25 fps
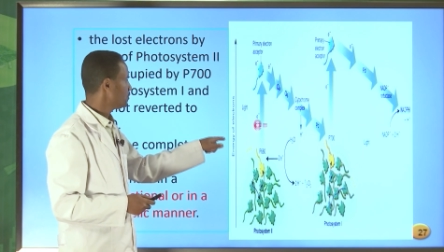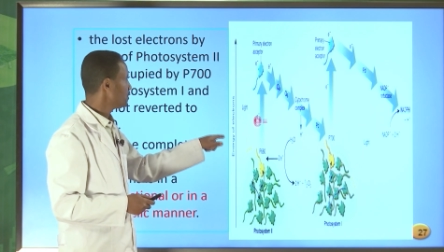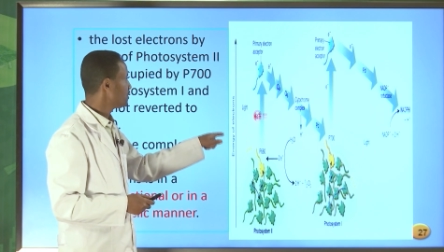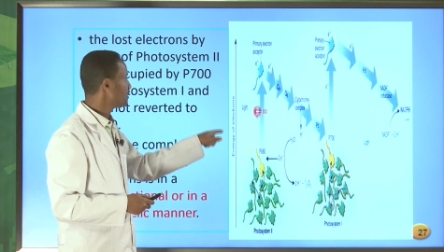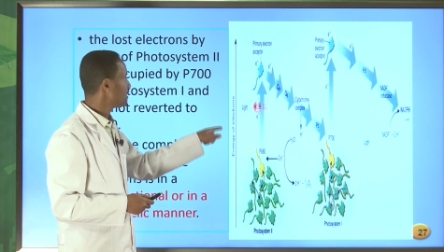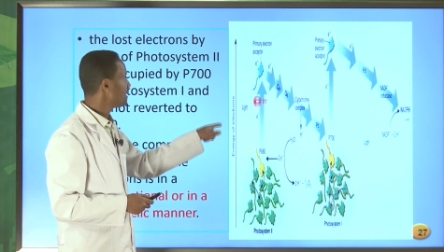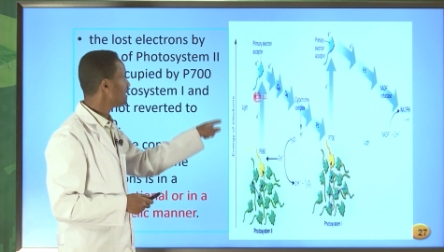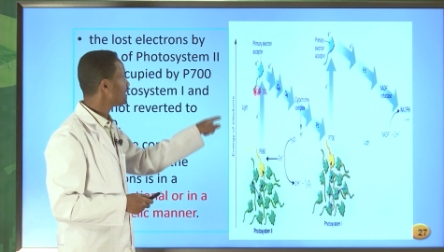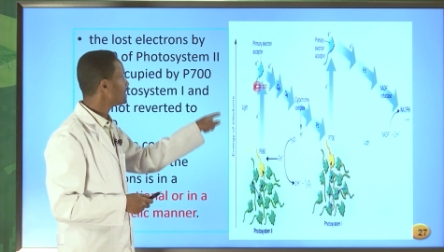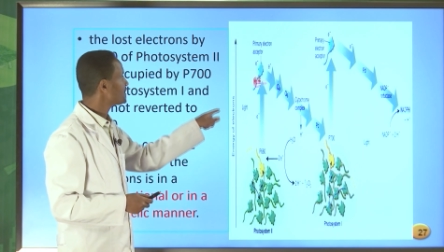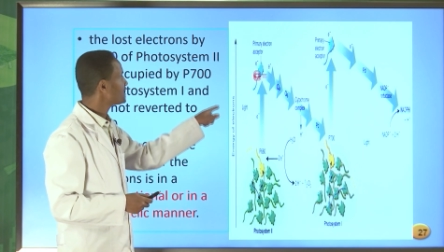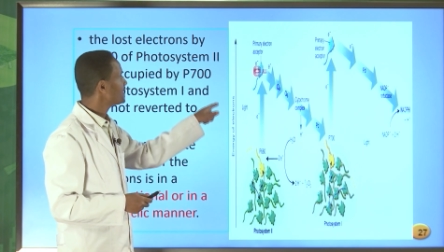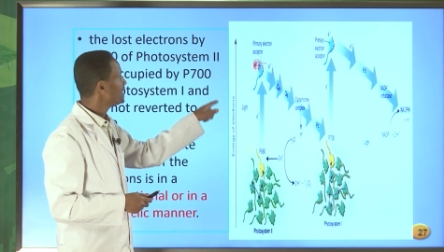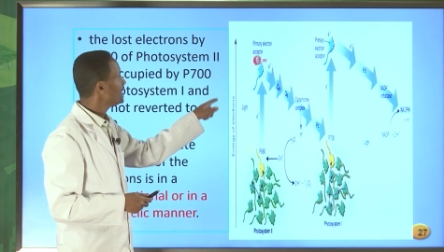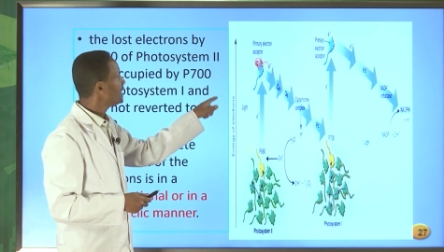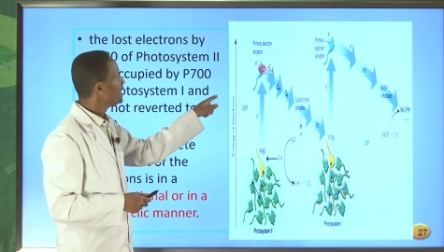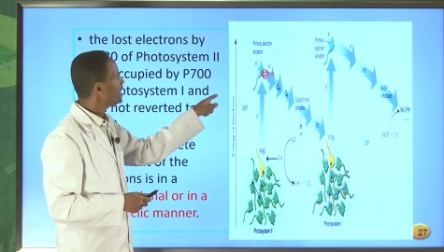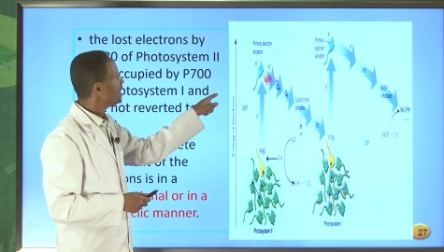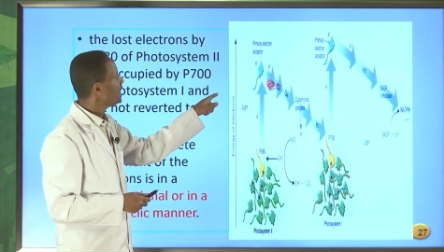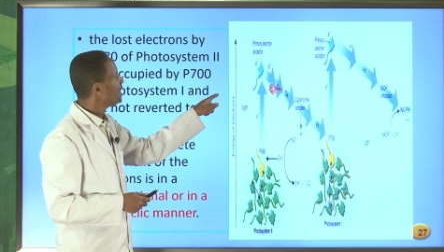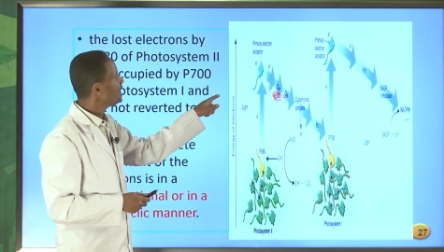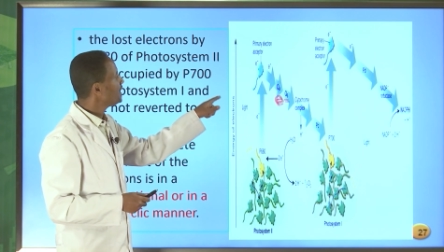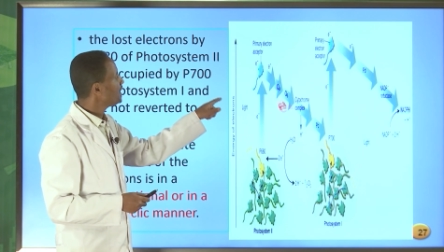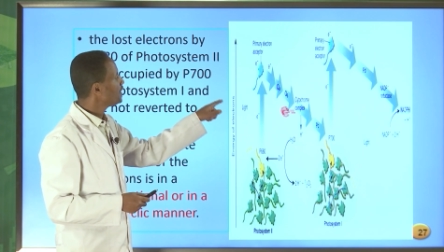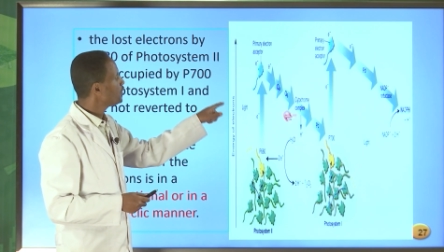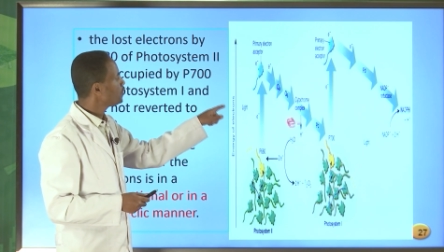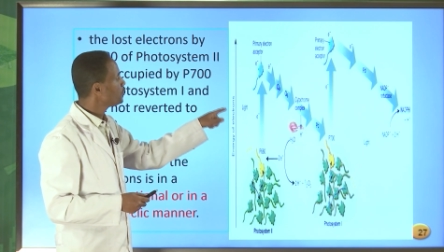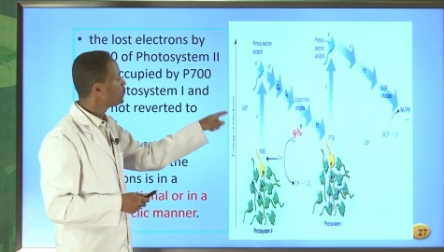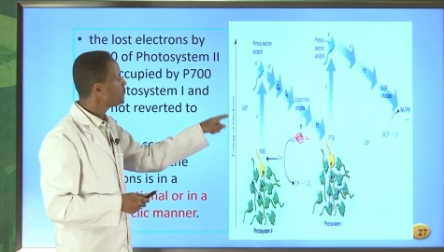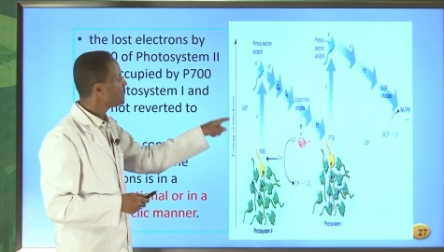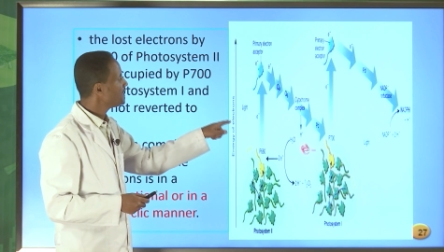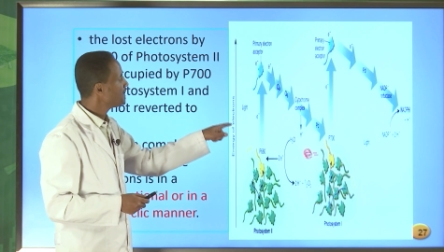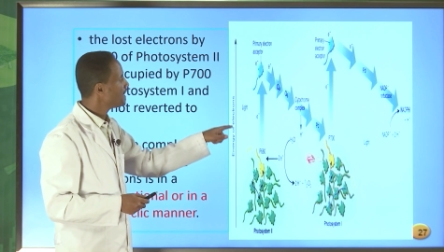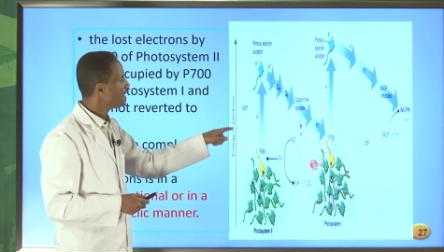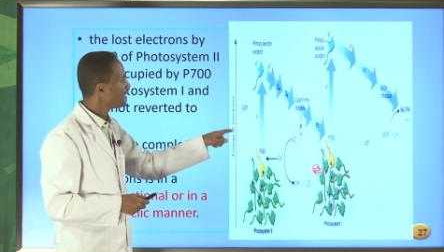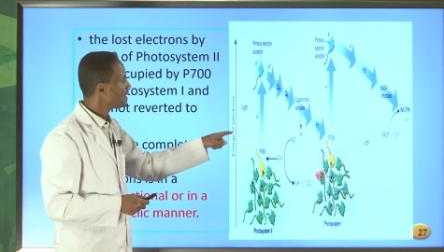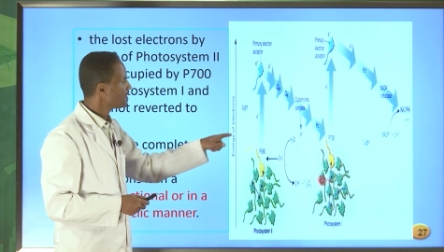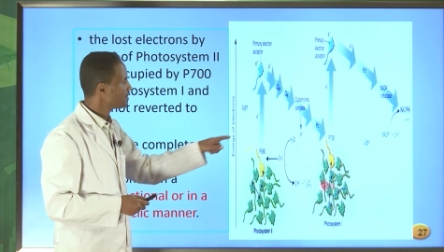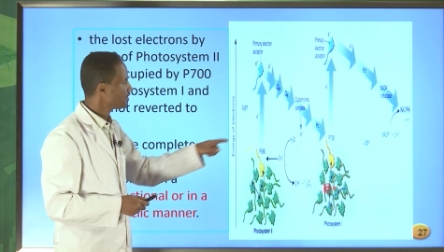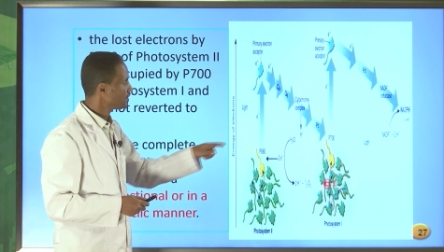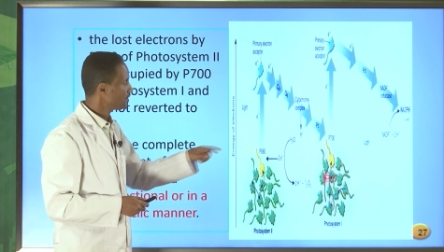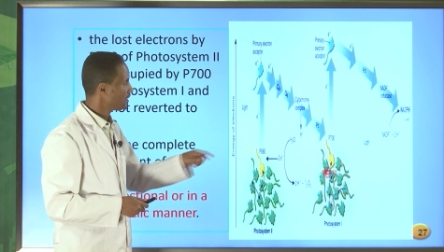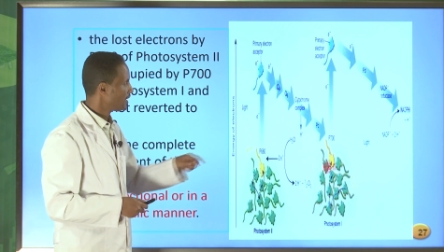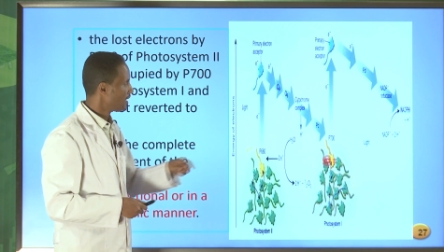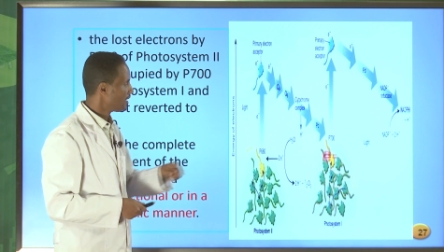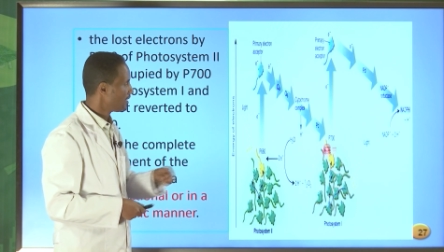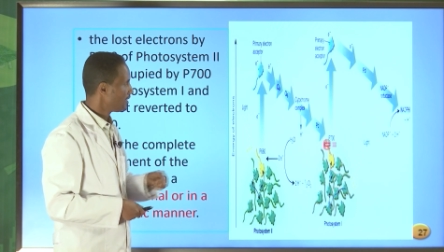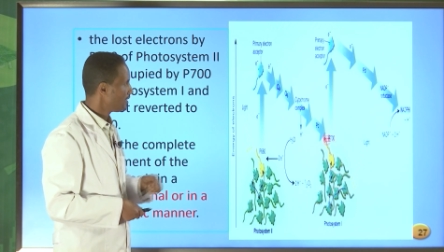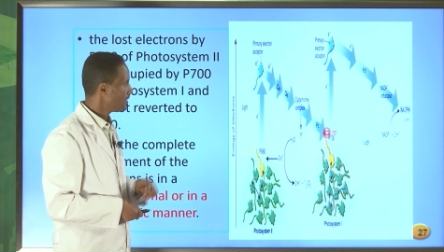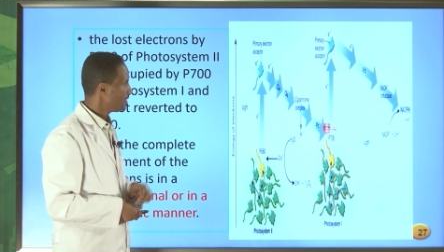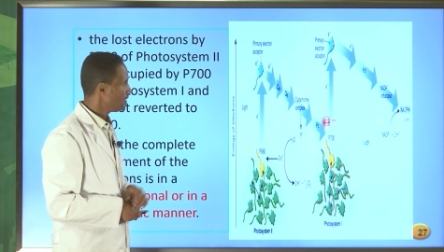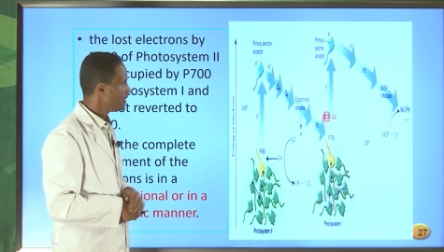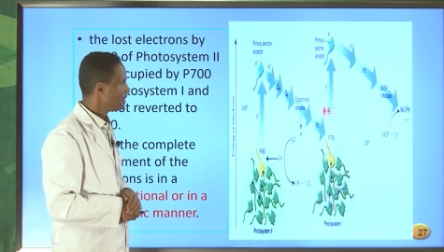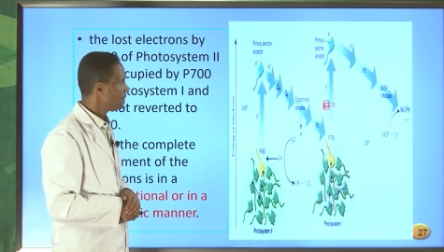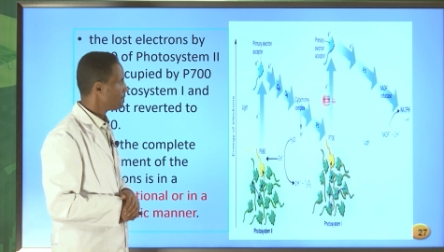which is in a unidirectional